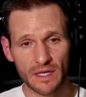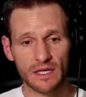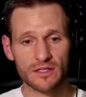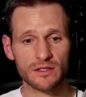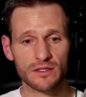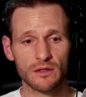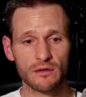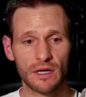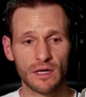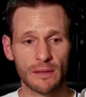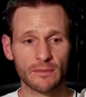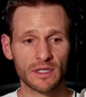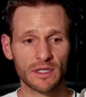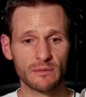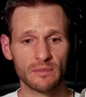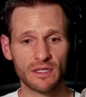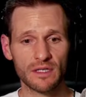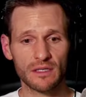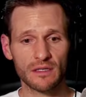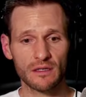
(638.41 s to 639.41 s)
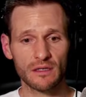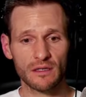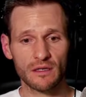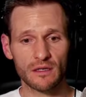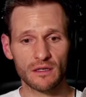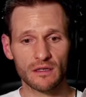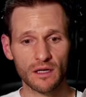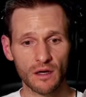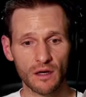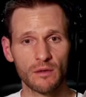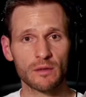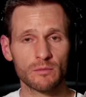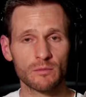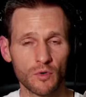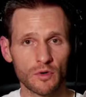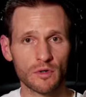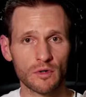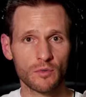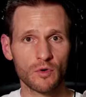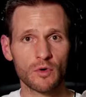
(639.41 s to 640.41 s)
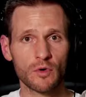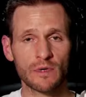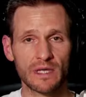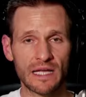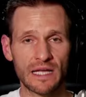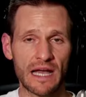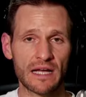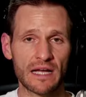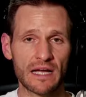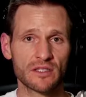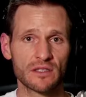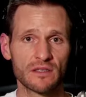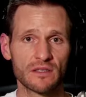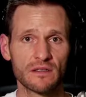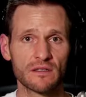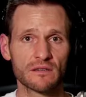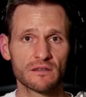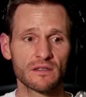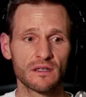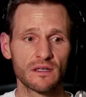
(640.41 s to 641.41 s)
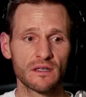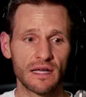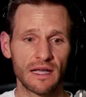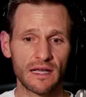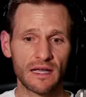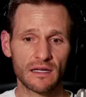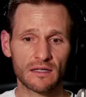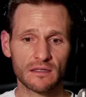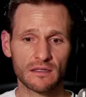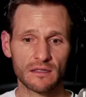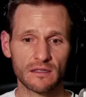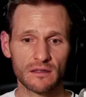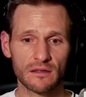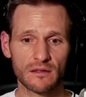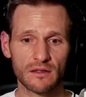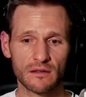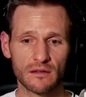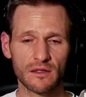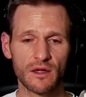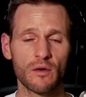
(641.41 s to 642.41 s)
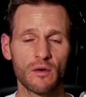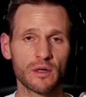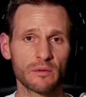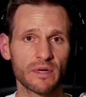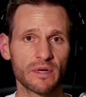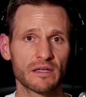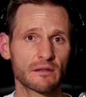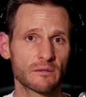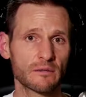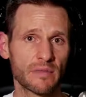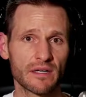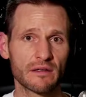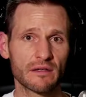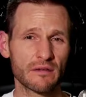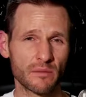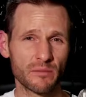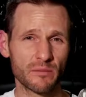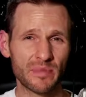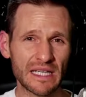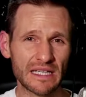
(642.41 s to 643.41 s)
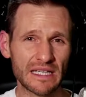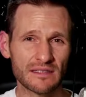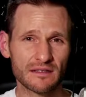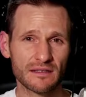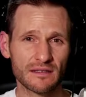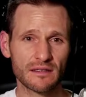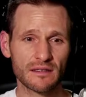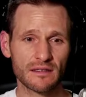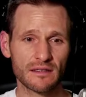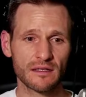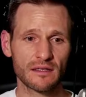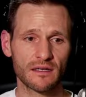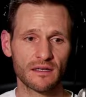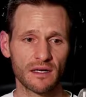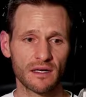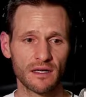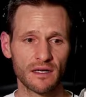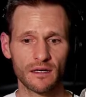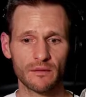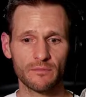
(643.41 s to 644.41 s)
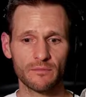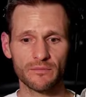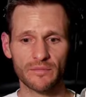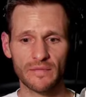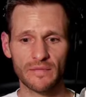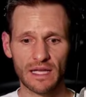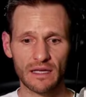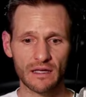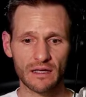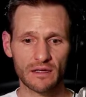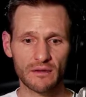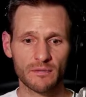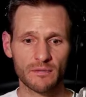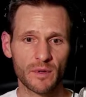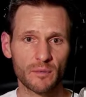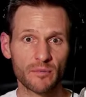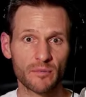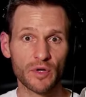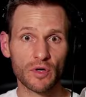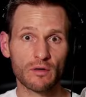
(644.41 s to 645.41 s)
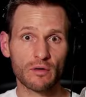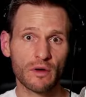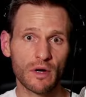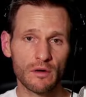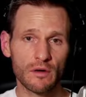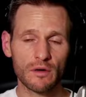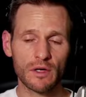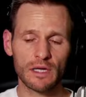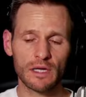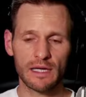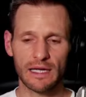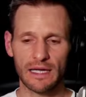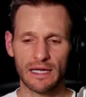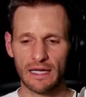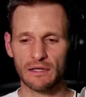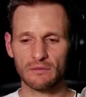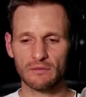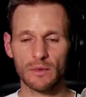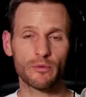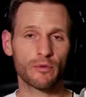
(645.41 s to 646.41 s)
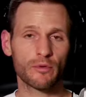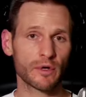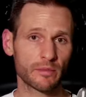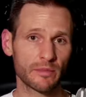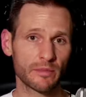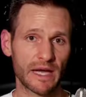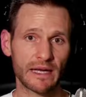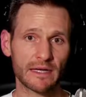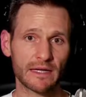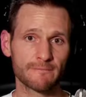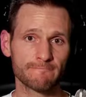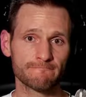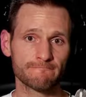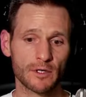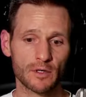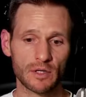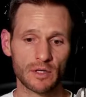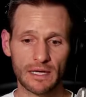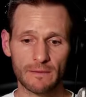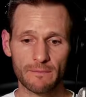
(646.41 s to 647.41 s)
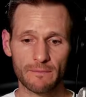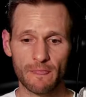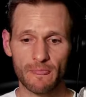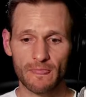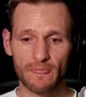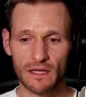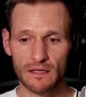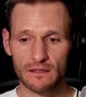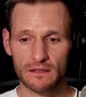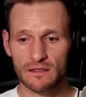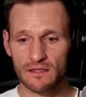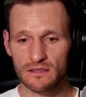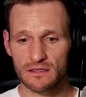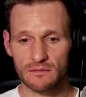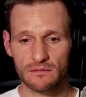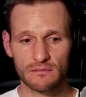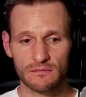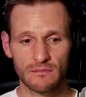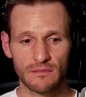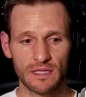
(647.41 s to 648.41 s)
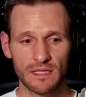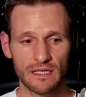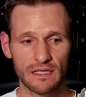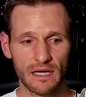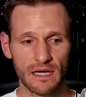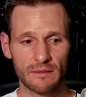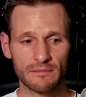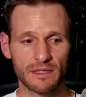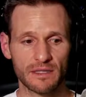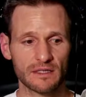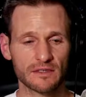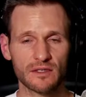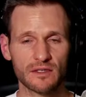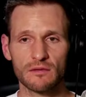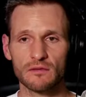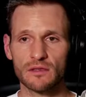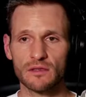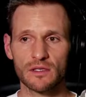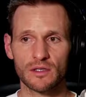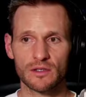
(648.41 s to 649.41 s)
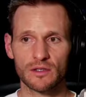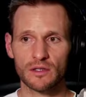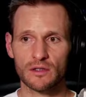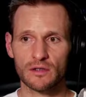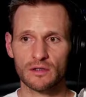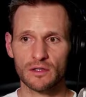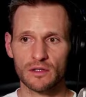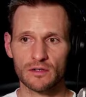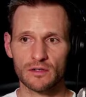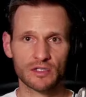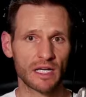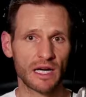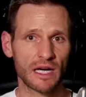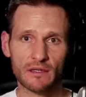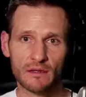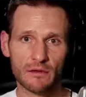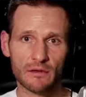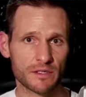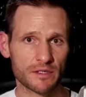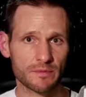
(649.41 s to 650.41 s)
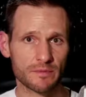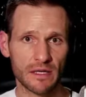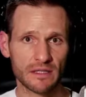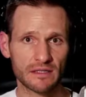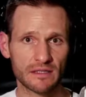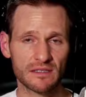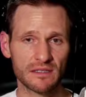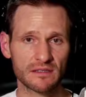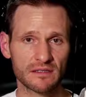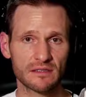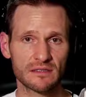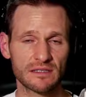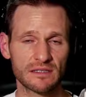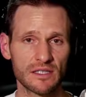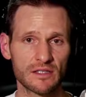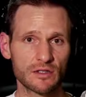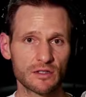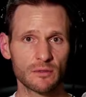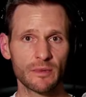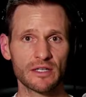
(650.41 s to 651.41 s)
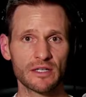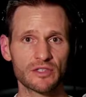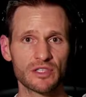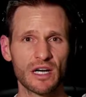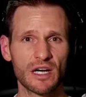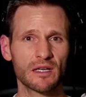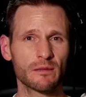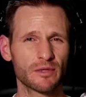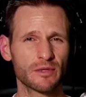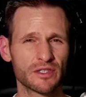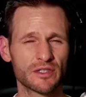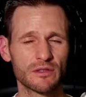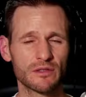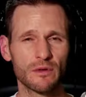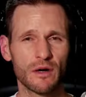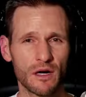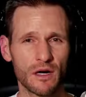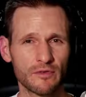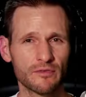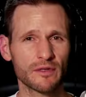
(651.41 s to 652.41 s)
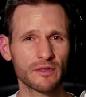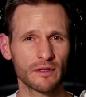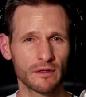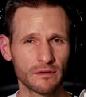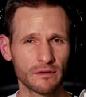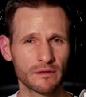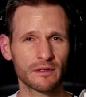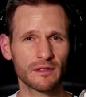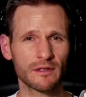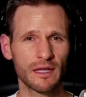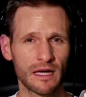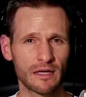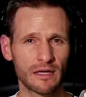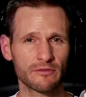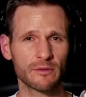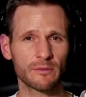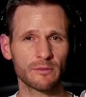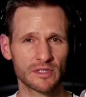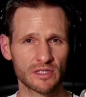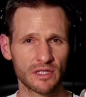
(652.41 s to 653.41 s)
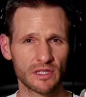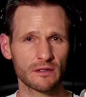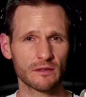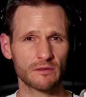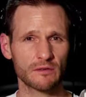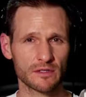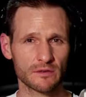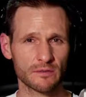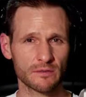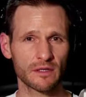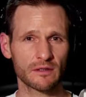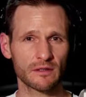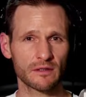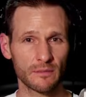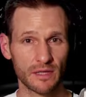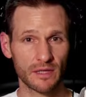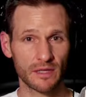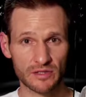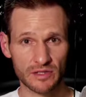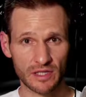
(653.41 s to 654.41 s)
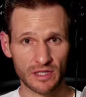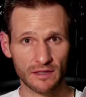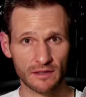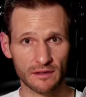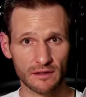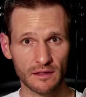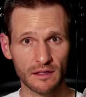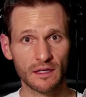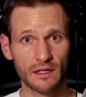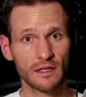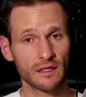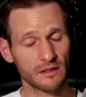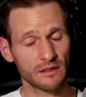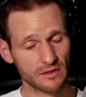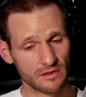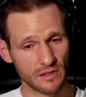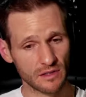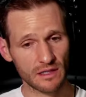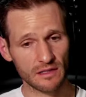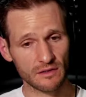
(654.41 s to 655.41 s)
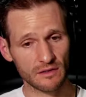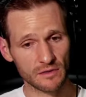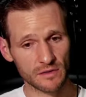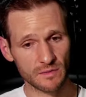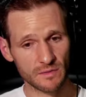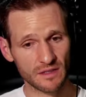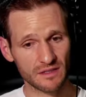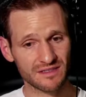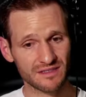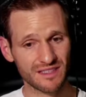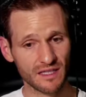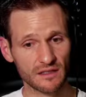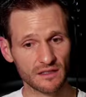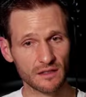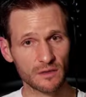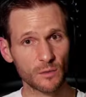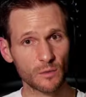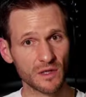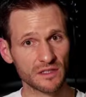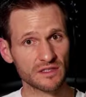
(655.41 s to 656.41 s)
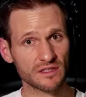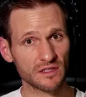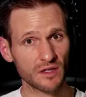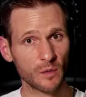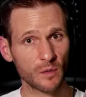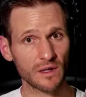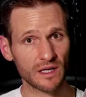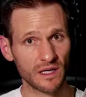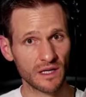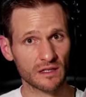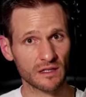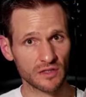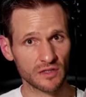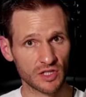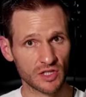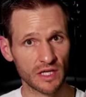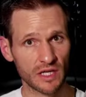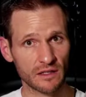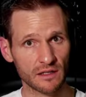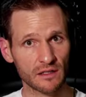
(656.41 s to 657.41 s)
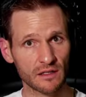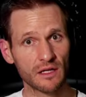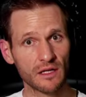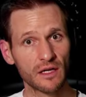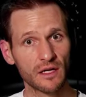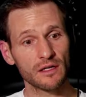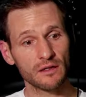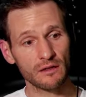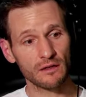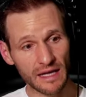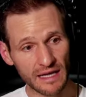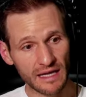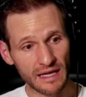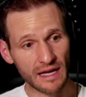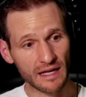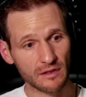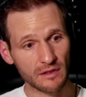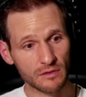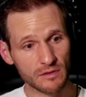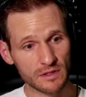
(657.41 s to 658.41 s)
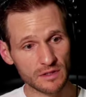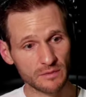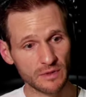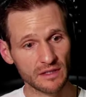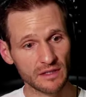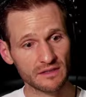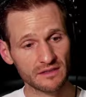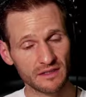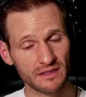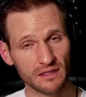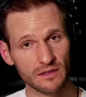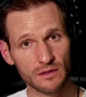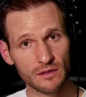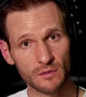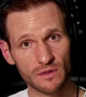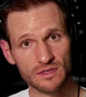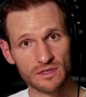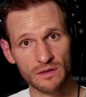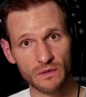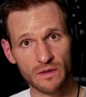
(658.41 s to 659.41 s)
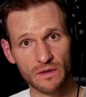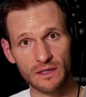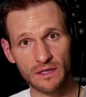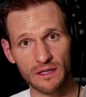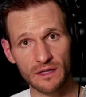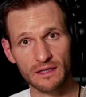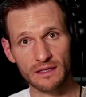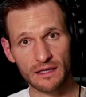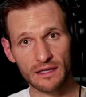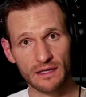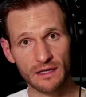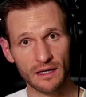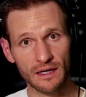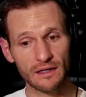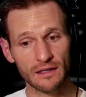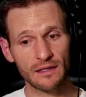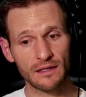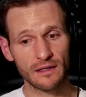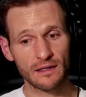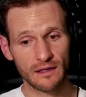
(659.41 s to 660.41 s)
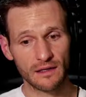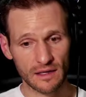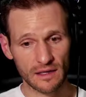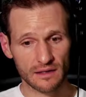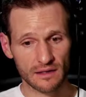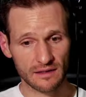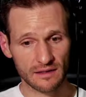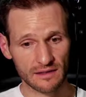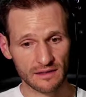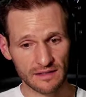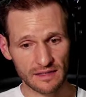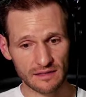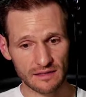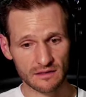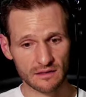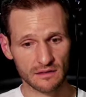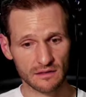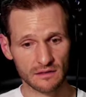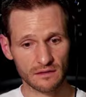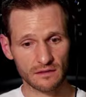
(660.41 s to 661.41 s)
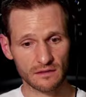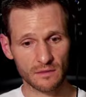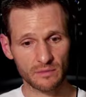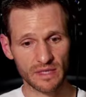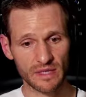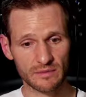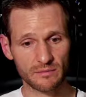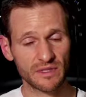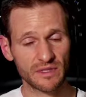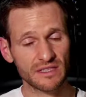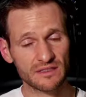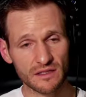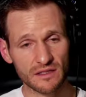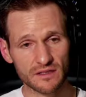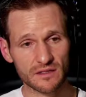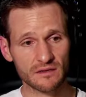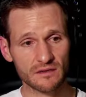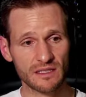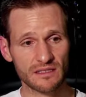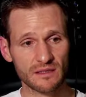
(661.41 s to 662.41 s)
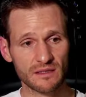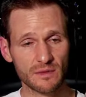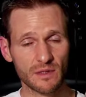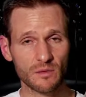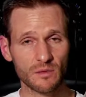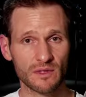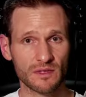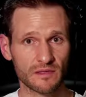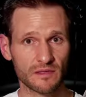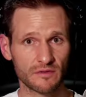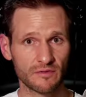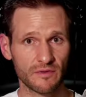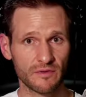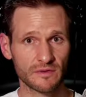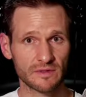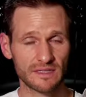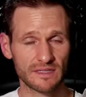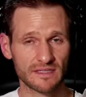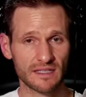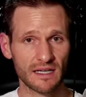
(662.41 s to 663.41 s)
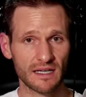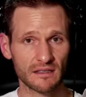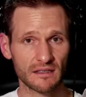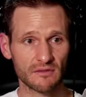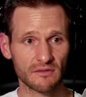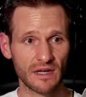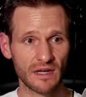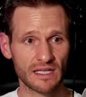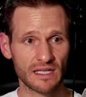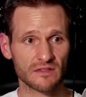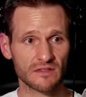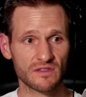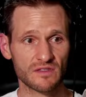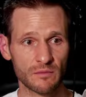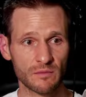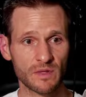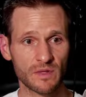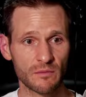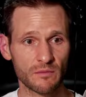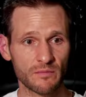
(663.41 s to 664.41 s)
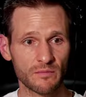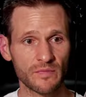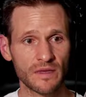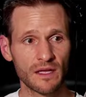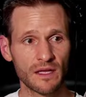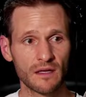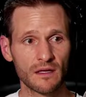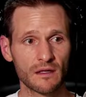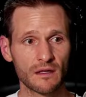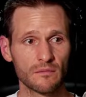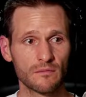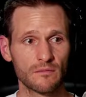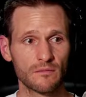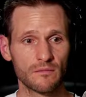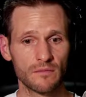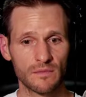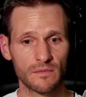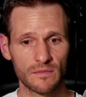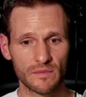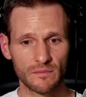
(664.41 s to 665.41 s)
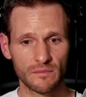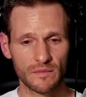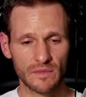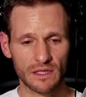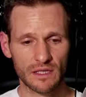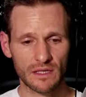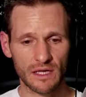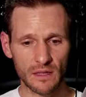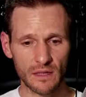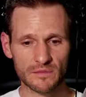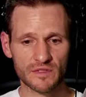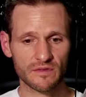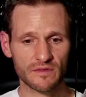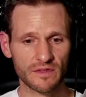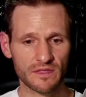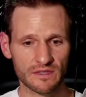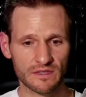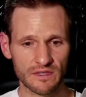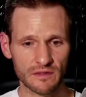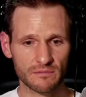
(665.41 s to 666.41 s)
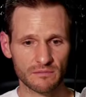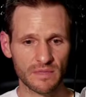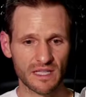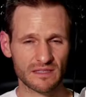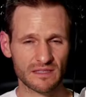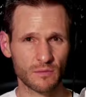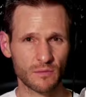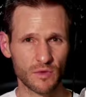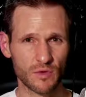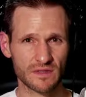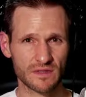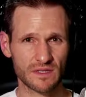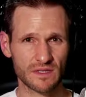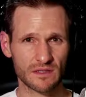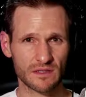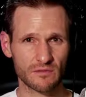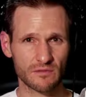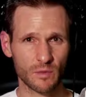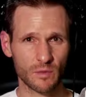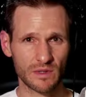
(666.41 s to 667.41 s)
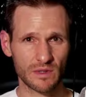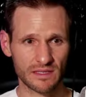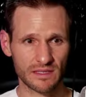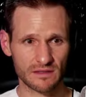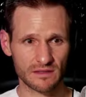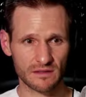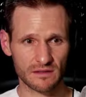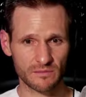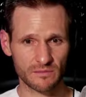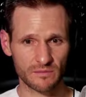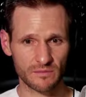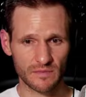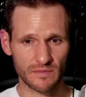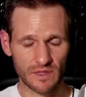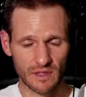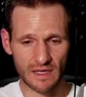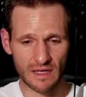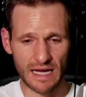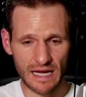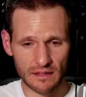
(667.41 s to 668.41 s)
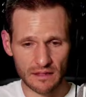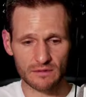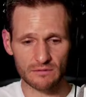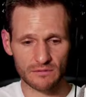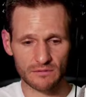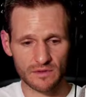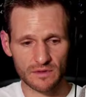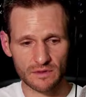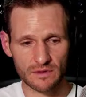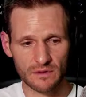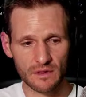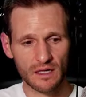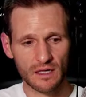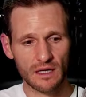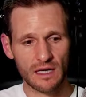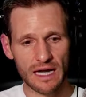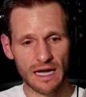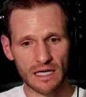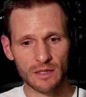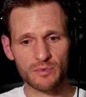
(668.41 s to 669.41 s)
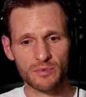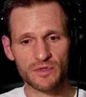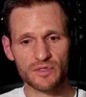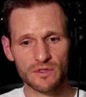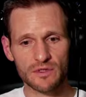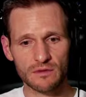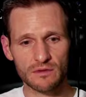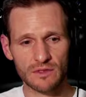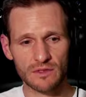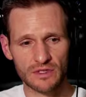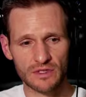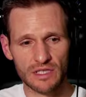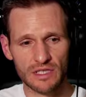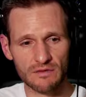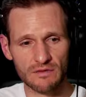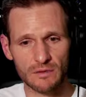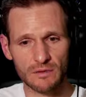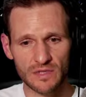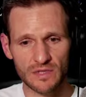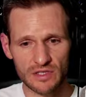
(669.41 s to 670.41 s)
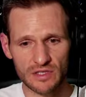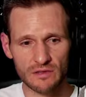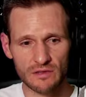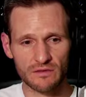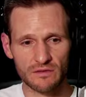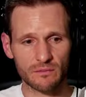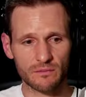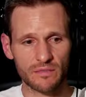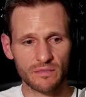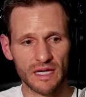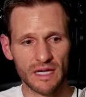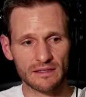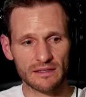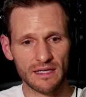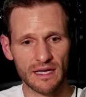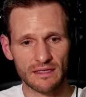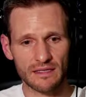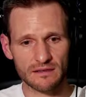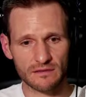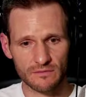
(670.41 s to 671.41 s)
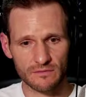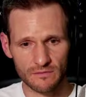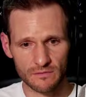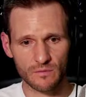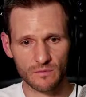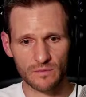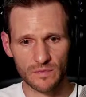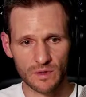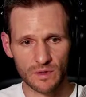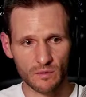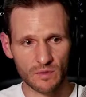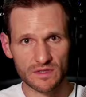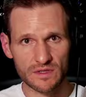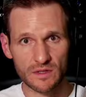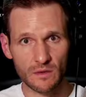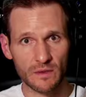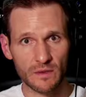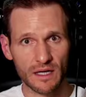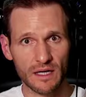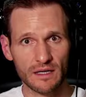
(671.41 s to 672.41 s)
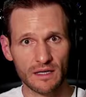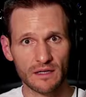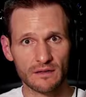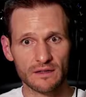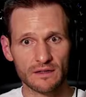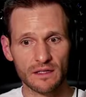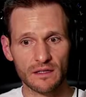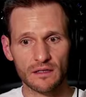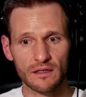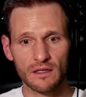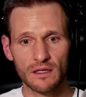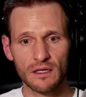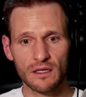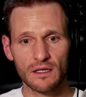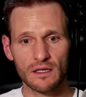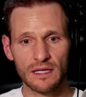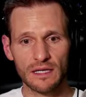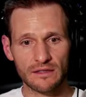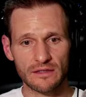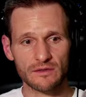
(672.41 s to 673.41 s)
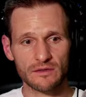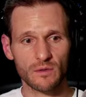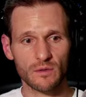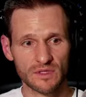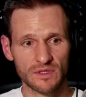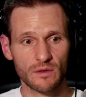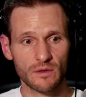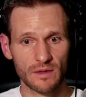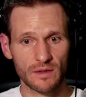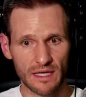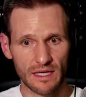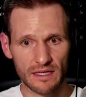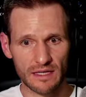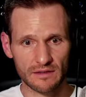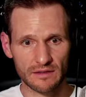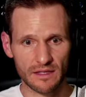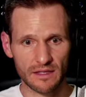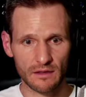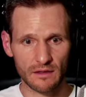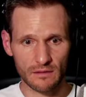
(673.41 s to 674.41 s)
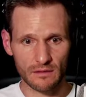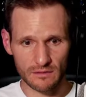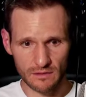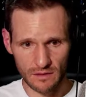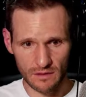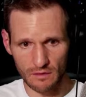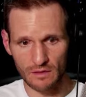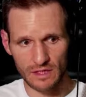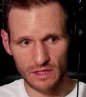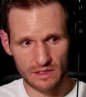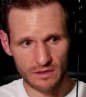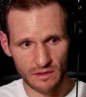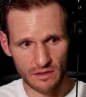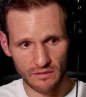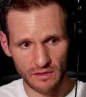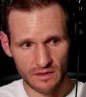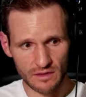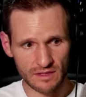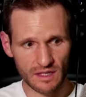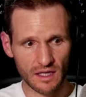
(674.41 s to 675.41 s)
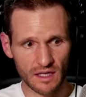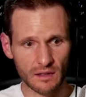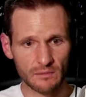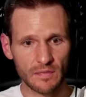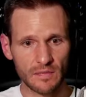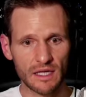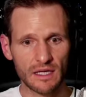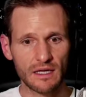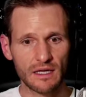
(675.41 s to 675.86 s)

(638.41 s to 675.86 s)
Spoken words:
So I'm going to be going more and more where the action is and knowing better and better the beat, the bureau, and reporting back. Okay, doesn't mean your China correspondent doesn't teach you about China, but you often learn a lot from a China correspondent about China. Your China correspondent is telling you what's going on in China. Your AI correspondent is telling you what's going on in AI. I think that's the best, but it's also not something we're going to decide in advance. If something comes of this that makes more sense for what needs to, how to pursue and achieve the mission of the podcast, what's going on out there, answering what's going on out there, current history of our time.